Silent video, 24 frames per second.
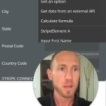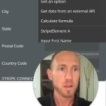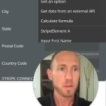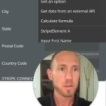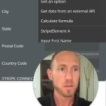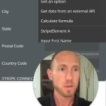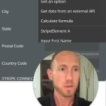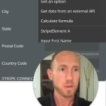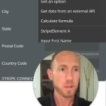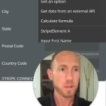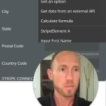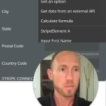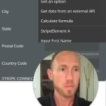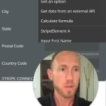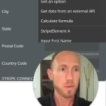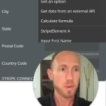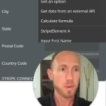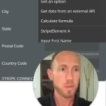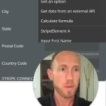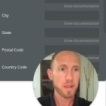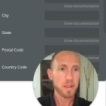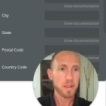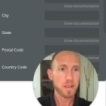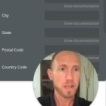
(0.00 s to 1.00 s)
So this
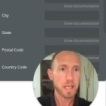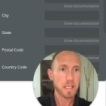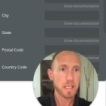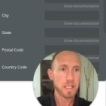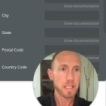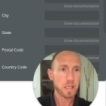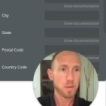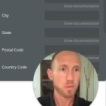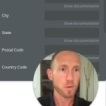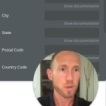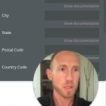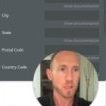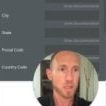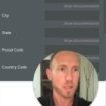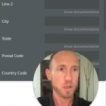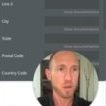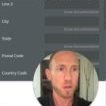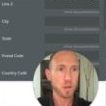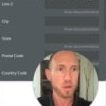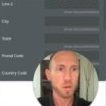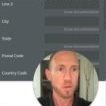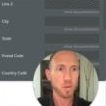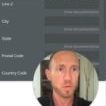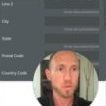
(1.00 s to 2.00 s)
payment method ID, we're going to
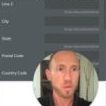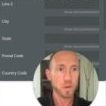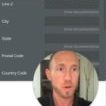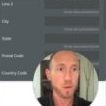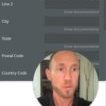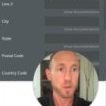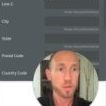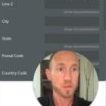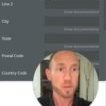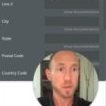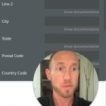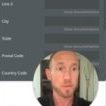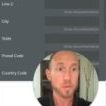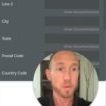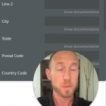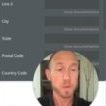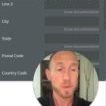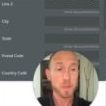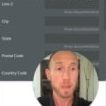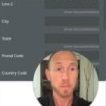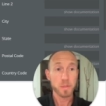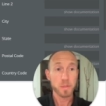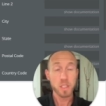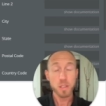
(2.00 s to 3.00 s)
go from a result from
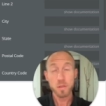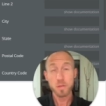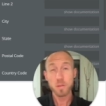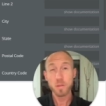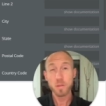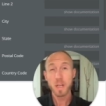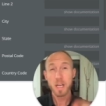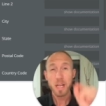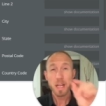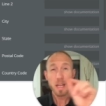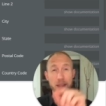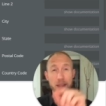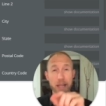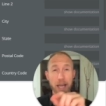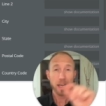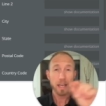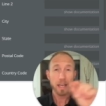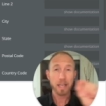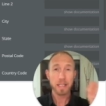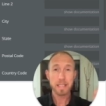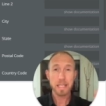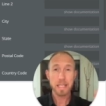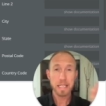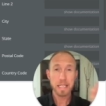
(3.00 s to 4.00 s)
step two, that
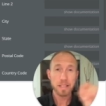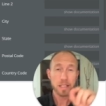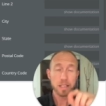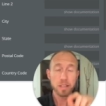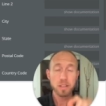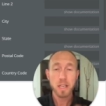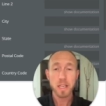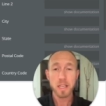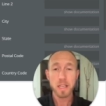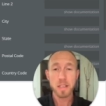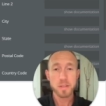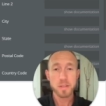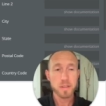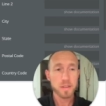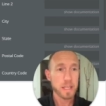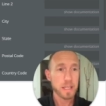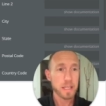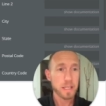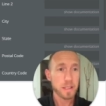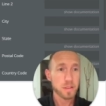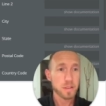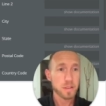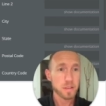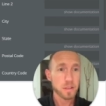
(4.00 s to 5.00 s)
kind of daisy change
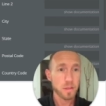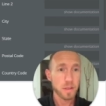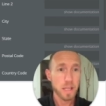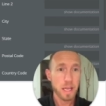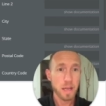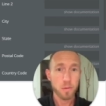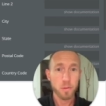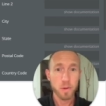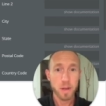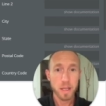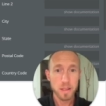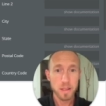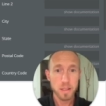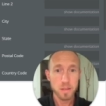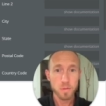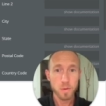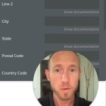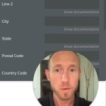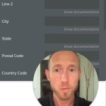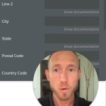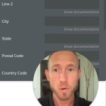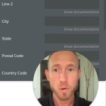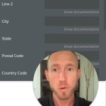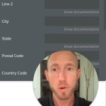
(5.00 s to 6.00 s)
things. So that way this
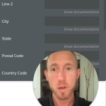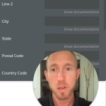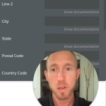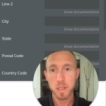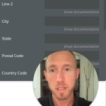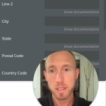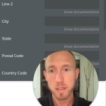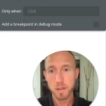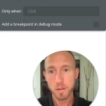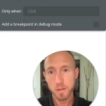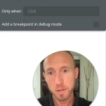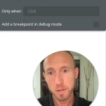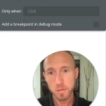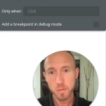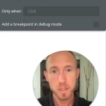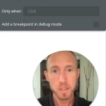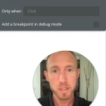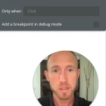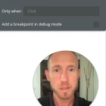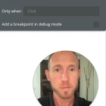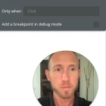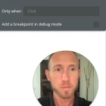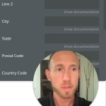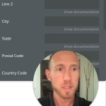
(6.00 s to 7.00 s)
one won't run until this one
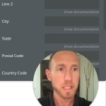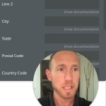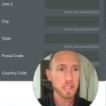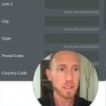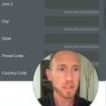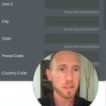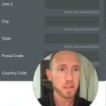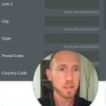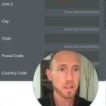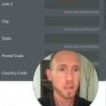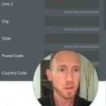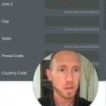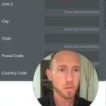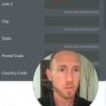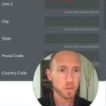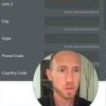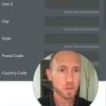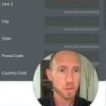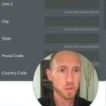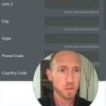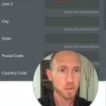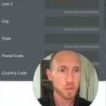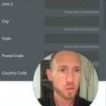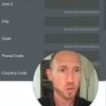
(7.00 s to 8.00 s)
is completed, which
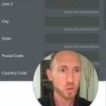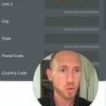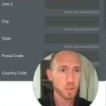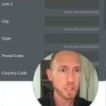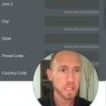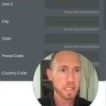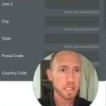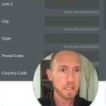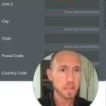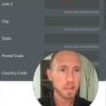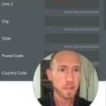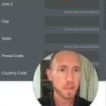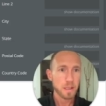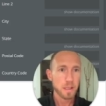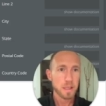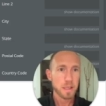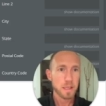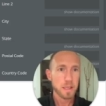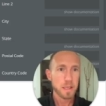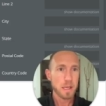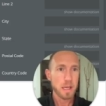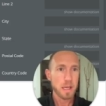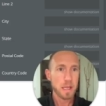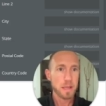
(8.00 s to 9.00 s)
is good.
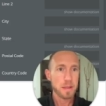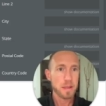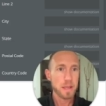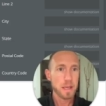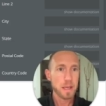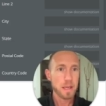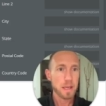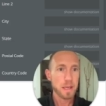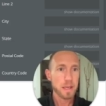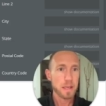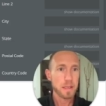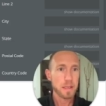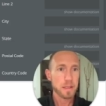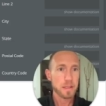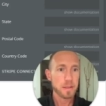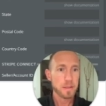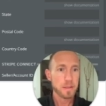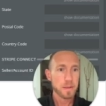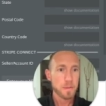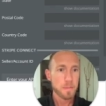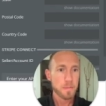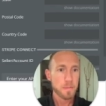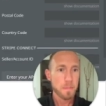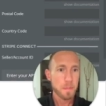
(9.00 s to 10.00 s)
And then,
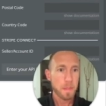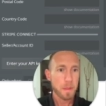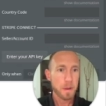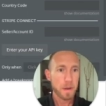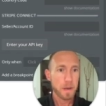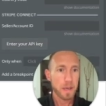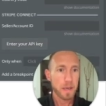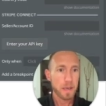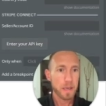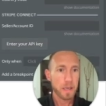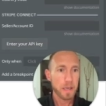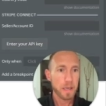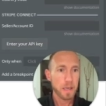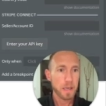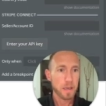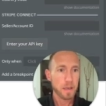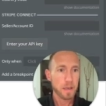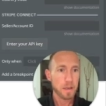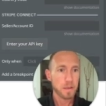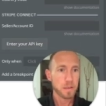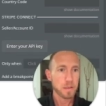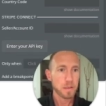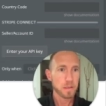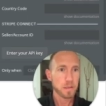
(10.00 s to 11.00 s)
uh,
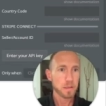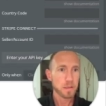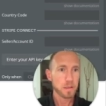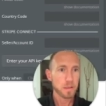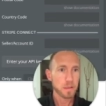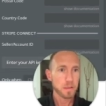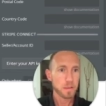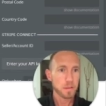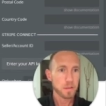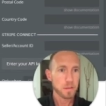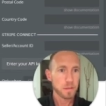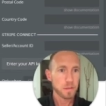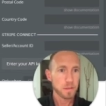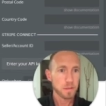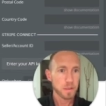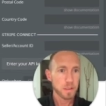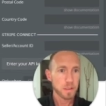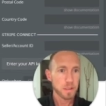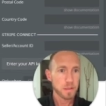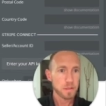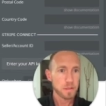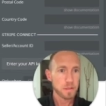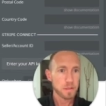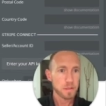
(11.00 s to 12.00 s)

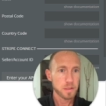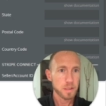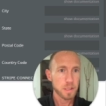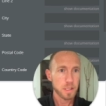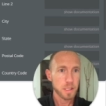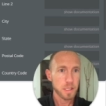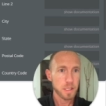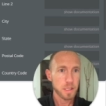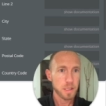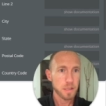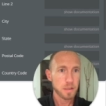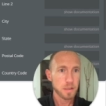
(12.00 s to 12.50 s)
let's see.